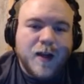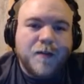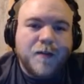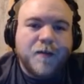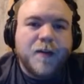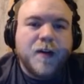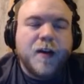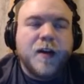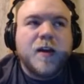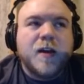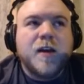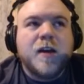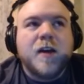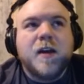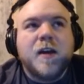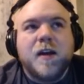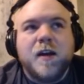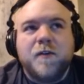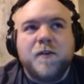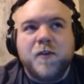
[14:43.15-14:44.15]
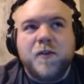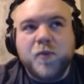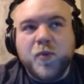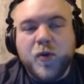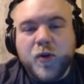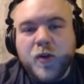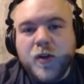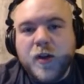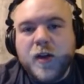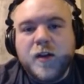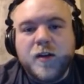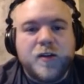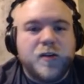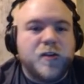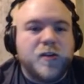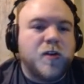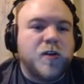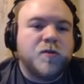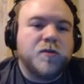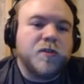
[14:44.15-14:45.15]
if you pull it,
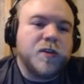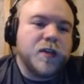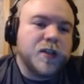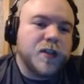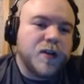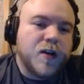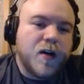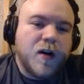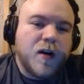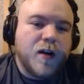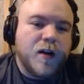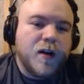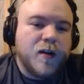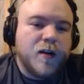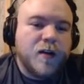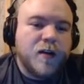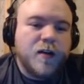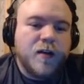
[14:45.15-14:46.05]
don't discard it,